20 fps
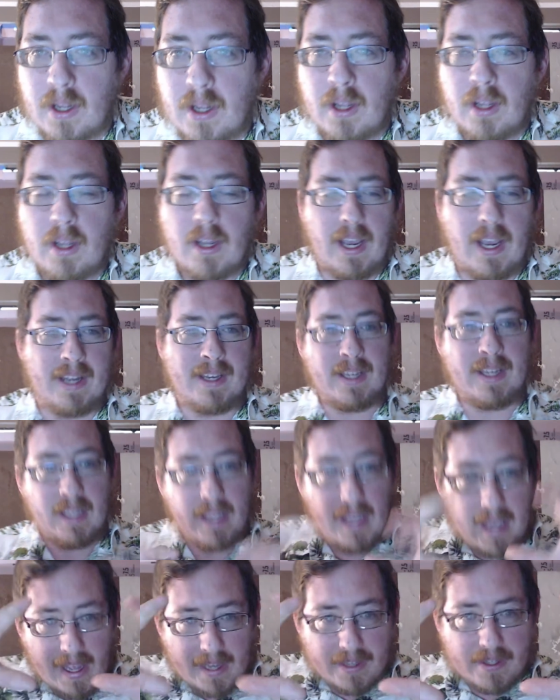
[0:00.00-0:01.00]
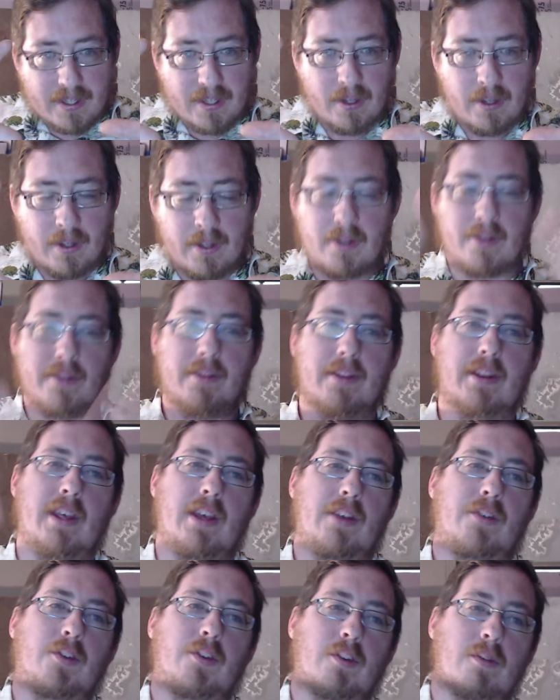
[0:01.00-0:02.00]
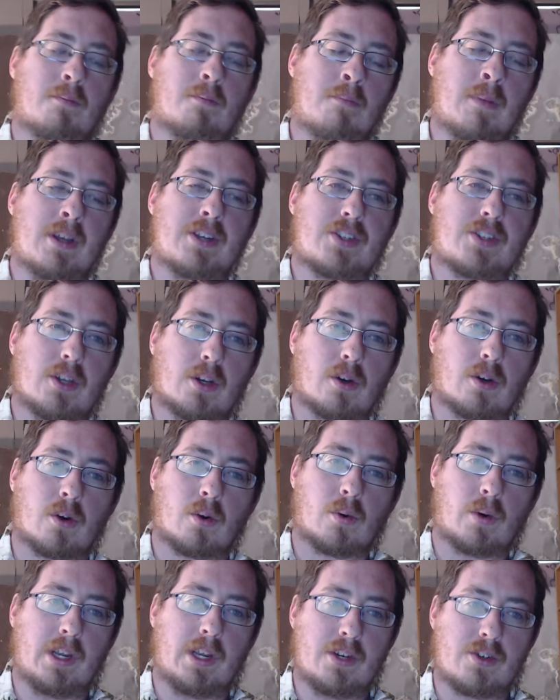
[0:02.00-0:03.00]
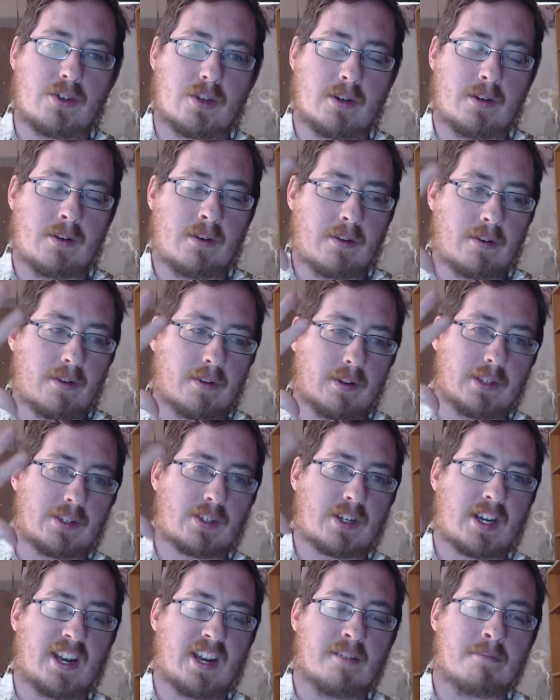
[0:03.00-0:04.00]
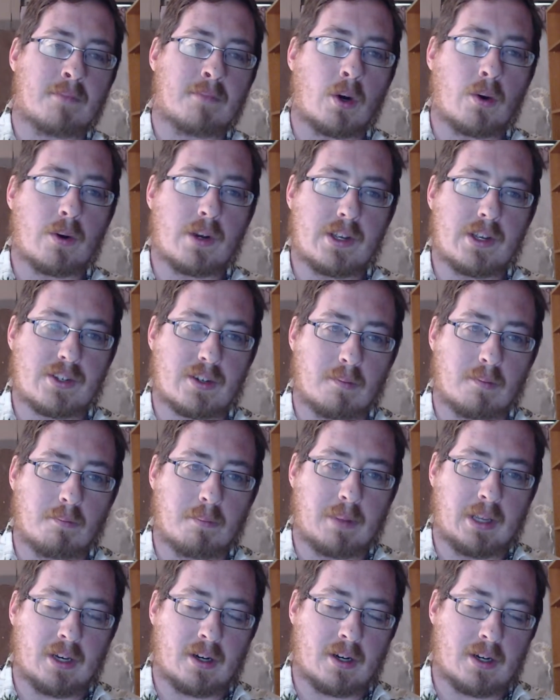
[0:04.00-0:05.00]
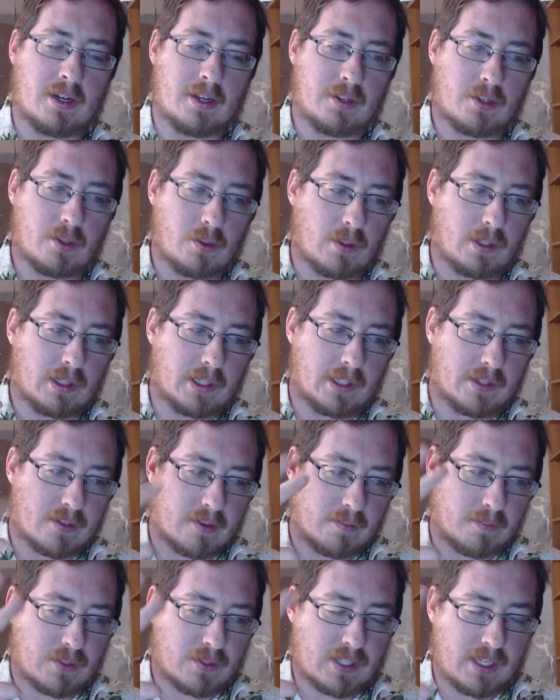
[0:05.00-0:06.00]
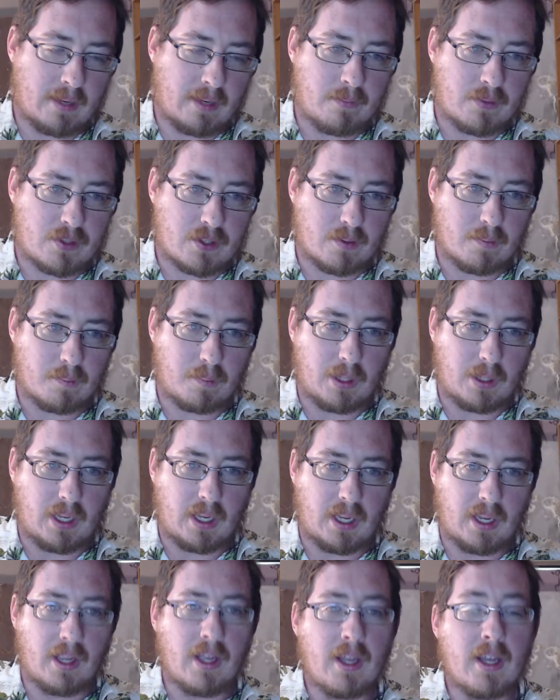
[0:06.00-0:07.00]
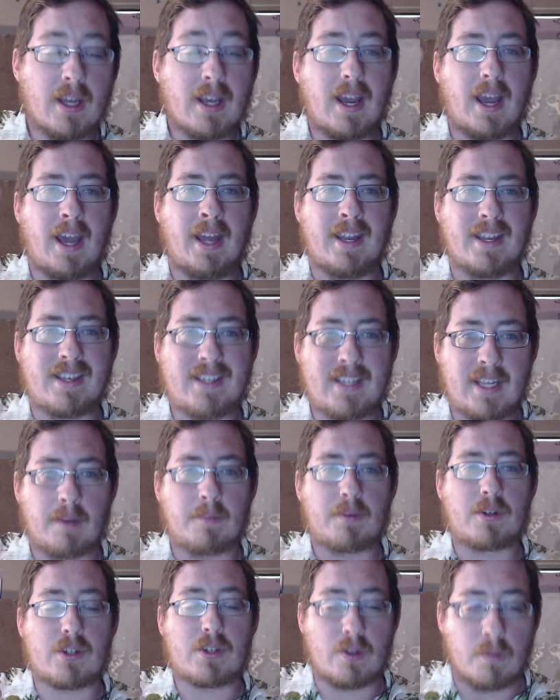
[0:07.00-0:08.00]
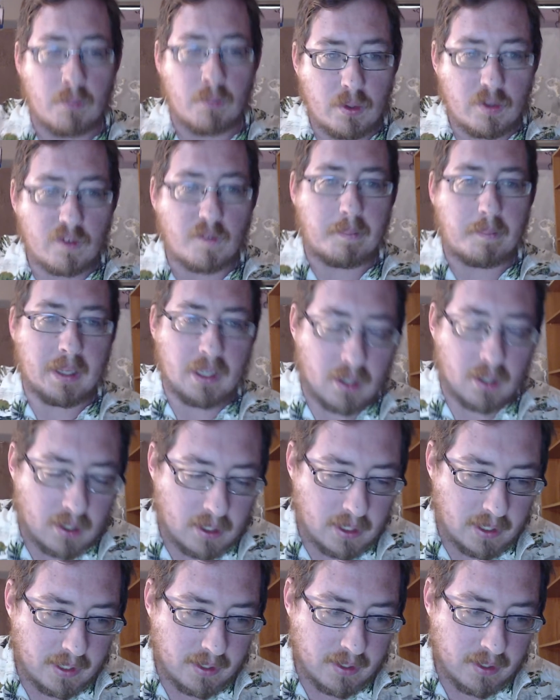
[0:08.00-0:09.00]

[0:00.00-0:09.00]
And yet, this mystical region, this kind of monism beyond dualism, seems to be an attempt to move beyond